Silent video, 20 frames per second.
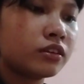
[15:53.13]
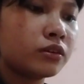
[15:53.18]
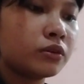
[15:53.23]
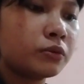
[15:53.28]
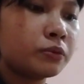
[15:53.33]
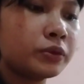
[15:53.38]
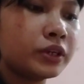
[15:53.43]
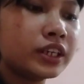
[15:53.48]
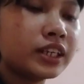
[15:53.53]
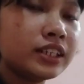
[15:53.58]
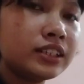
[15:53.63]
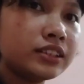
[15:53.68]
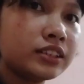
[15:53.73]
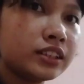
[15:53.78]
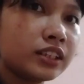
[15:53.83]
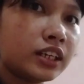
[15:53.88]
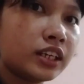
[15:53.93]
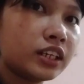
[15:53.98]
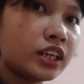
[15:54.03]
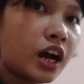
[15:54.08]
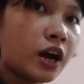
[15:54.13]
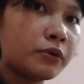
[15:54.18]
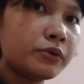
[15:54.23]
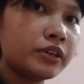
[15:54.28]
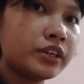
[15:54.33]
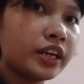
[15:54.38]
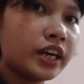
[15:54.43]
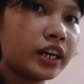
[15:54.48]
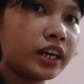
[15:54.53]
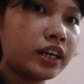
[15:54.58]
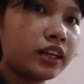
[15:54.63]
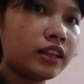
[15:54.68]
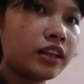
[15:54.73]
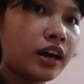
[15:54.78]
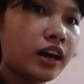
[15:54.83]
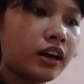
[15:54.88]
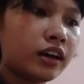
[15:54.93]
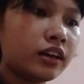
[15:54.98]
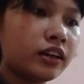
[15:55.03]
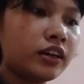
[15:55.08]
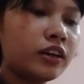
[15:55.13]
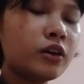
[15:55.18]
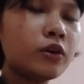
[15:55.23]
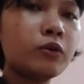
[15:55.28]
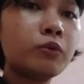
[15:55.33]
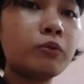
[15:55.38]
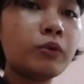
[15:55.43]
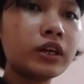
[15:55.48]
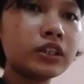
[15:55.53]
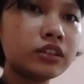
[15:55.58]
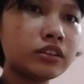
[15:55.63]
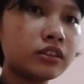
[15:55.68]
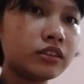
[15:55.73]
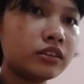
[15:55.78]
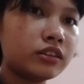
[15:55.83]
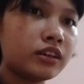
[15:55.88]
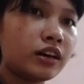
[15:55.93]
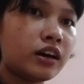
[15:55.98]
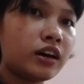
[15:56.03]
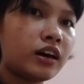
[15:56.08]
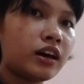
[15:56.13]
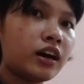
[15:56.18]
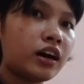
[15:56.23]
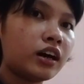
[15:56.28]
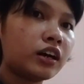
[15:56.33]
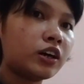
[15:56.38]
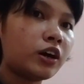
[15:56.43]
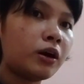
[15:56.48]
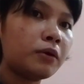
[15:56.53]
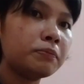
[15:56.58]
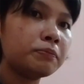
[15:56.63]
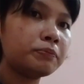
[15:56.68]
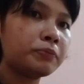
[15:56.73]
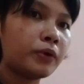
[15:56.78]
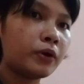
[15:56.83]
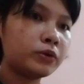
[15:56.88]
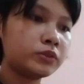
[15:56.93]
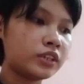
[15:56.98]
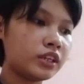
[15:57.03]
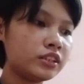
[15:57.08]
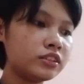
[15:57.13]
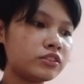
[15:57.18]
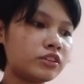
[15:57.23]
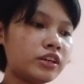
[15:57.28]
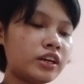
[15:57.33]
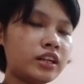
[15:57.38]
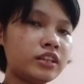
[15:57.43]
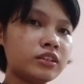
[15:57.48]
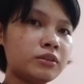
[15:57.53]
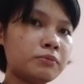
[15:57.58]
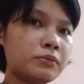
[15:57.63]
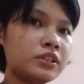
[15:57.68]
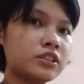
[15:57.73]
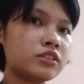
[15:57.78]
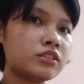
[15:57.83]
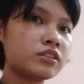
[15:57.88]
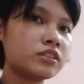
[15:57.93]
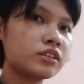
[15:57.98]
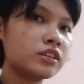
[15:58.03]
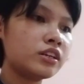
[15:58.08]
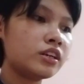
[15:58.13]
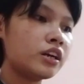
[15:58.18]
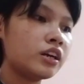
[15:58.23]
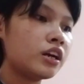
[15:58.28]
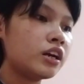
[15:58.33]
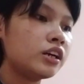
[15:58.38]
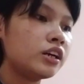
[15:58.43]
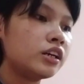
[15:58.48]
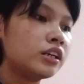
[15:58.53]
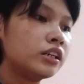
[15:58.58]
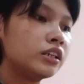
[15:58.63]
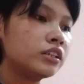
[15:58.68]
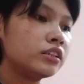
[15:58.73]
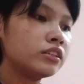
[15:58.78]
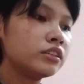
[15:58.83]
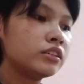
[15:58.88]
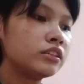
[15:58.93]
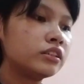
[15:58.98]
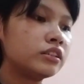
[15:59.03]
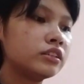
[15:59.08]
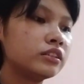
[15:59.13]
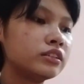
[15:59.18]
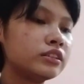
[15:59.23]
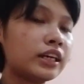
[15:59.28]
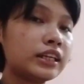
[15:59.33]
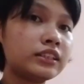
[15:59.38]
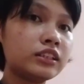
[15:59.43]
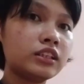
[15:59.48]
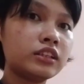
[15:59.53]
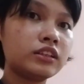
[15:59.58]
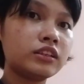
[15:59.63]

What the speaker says: we can see in our naked eye what the components or elements that it